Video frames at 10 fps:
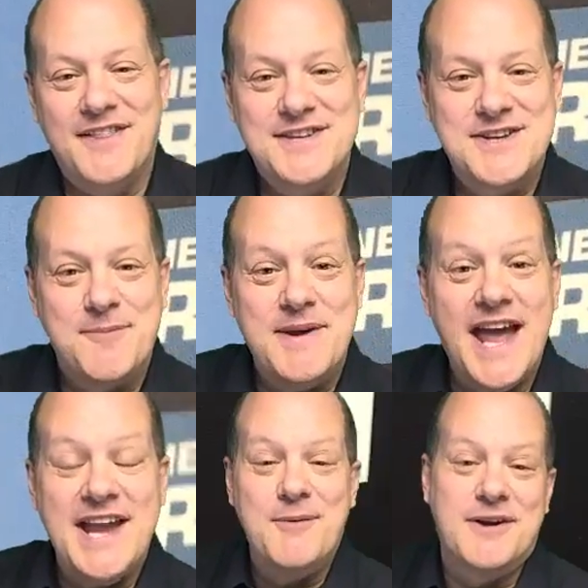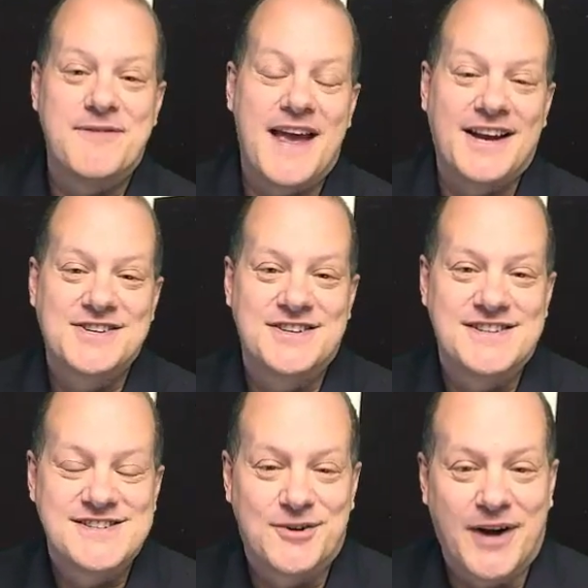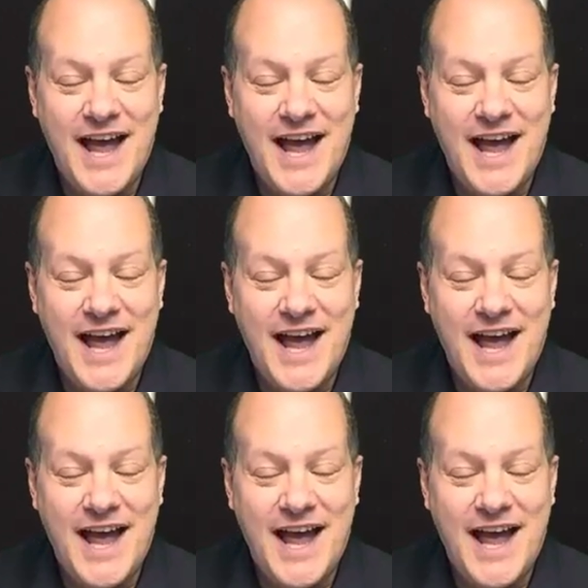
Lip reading: this could be one of the actions or